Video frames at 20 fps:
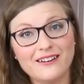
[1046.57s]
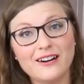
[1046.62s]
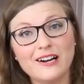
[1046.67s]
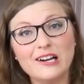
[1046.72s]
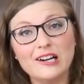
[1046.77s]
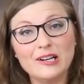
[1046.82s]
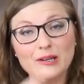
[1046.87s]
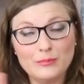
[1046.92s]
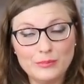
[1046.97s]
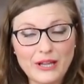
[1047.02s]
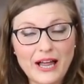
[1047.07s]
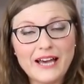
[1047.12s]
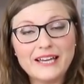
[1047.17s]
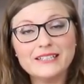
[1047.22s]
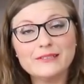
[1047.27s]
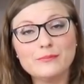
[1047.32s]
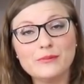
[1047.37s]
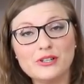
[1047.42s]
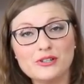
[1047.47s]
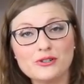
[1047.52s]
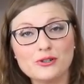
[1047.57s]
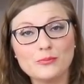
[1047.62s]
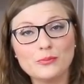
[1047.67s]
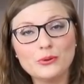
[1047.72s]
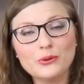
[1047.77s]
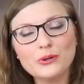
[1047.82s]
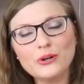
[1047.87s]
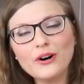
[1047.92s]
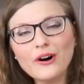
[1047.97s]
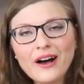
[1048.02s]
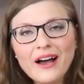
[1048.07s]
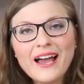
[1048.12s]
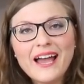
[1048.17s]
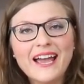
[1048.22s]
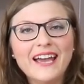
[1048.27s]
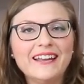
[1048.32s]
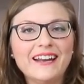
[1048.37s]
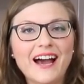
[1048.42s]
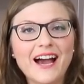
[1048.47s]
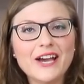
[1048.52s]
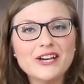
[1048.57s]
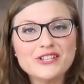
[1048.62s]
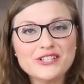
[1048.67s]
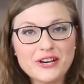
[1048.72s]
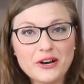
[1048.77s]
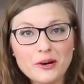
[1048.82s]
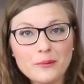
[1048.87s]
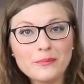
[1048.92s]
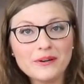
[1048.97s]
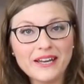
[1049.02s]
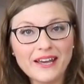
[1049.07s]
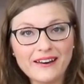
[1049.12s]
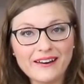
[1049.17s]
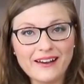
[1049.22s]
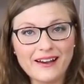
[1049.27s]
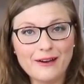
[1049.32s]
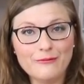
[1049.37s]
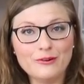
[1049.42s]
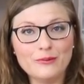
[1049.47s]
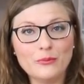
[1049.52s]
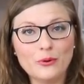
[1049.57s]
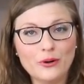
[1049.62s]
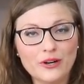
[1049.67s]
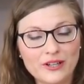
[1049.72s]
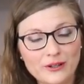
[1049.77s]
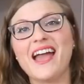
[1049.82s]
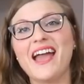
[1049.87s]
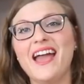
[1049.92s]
our blind miniature poodle, and I share a banana every morning,